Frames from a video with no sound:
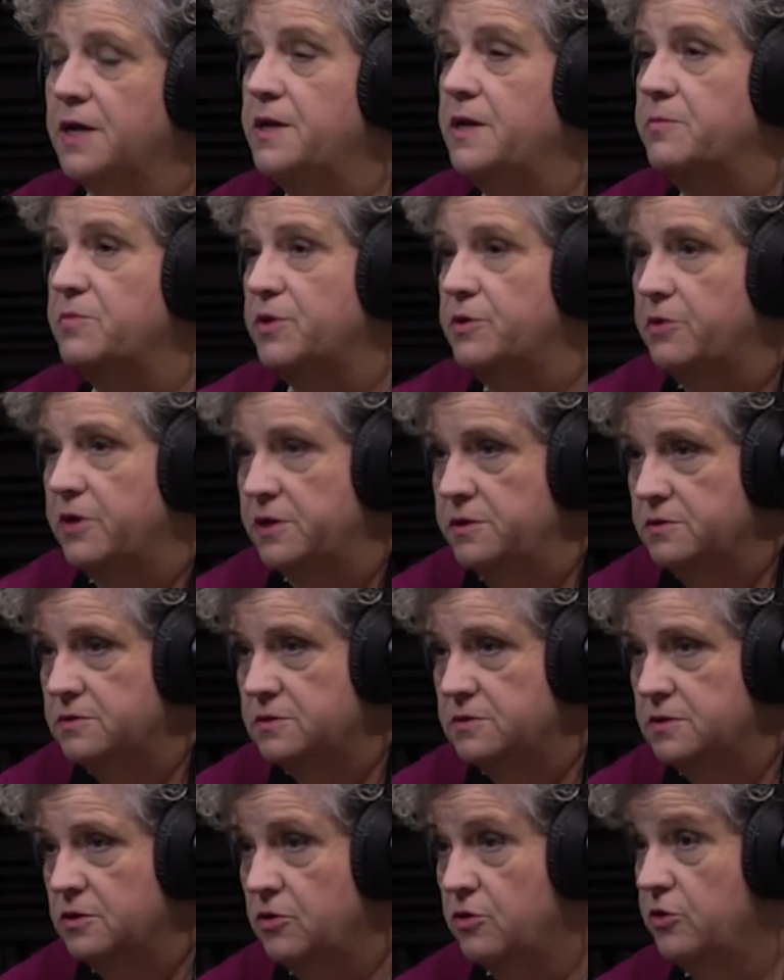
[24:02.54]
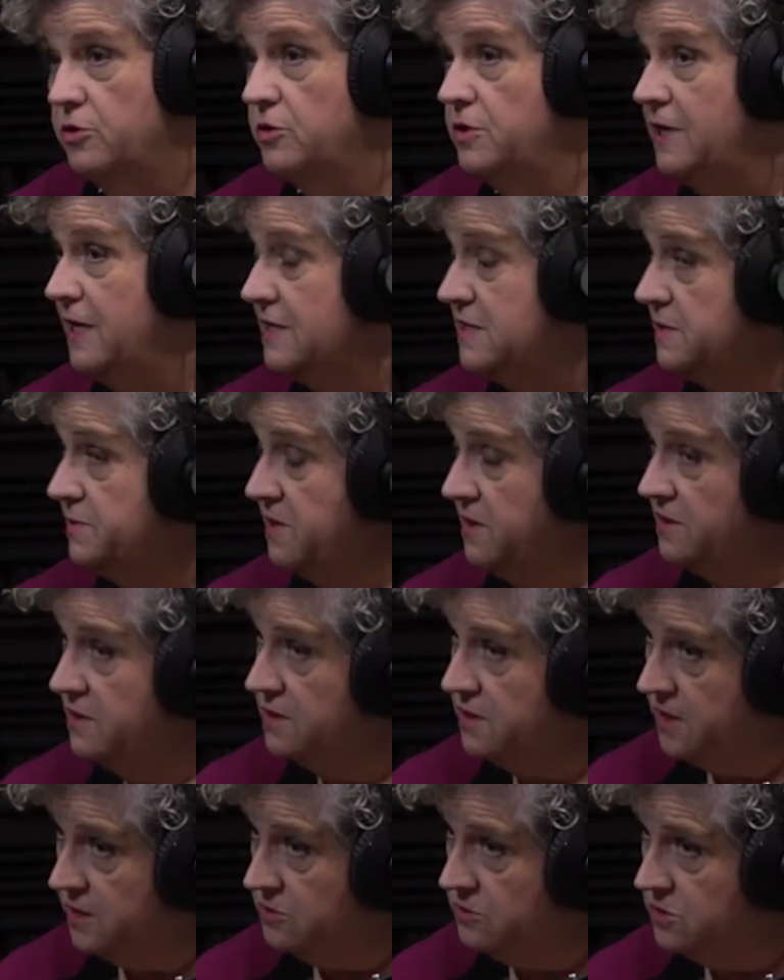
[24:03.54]
an immigrant or not speak
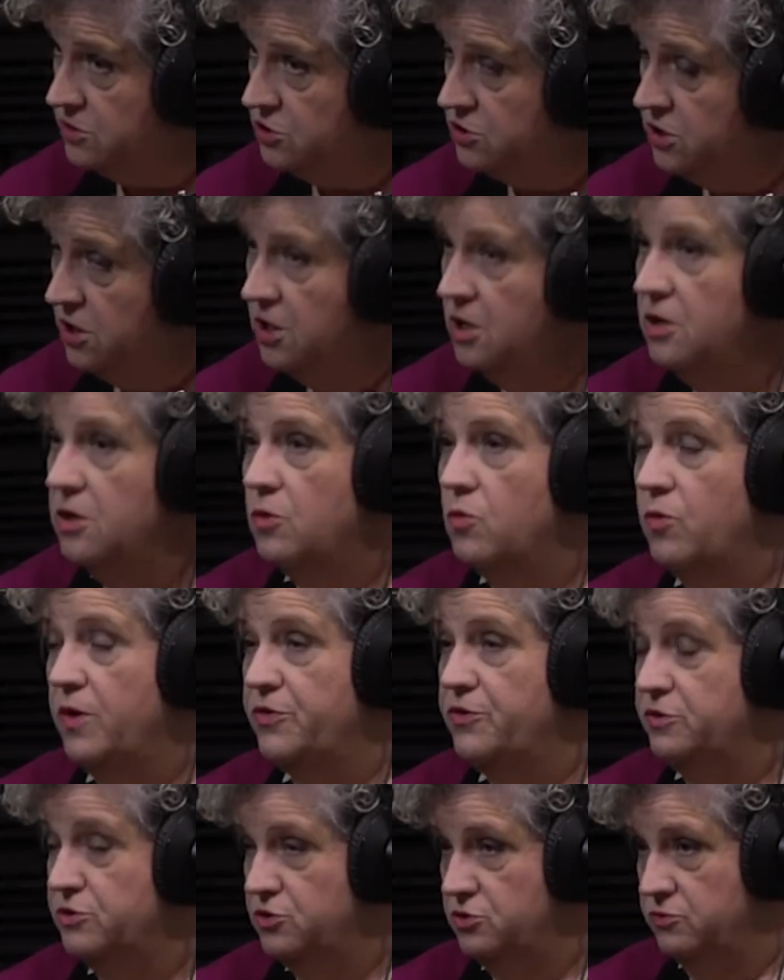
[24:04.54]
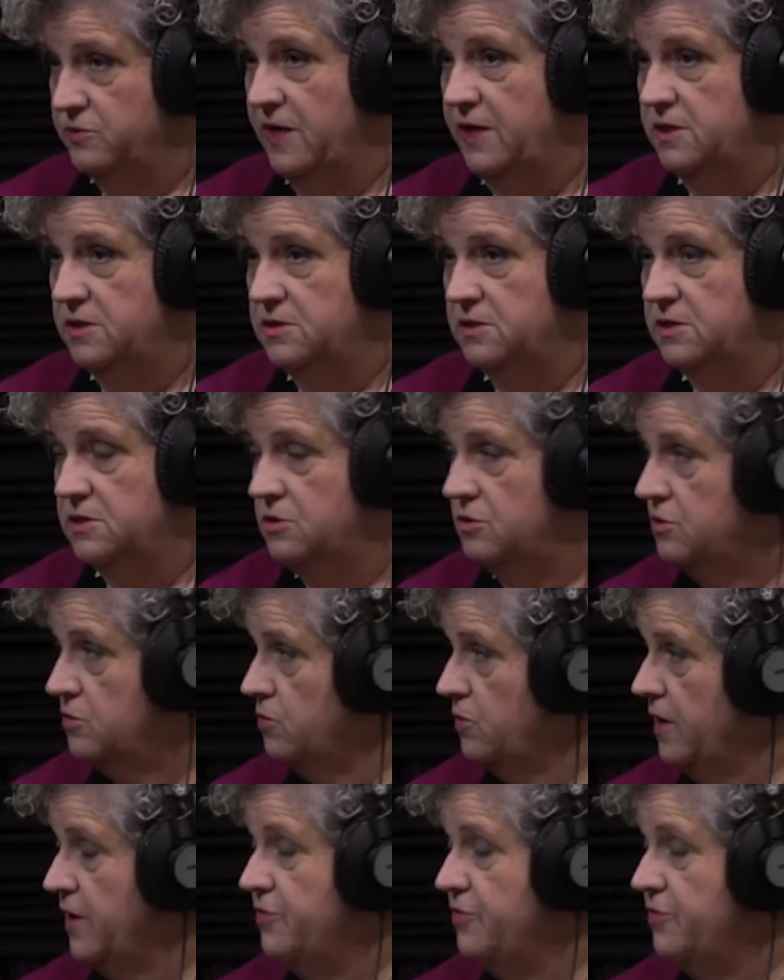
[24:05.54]
the language, whether directly or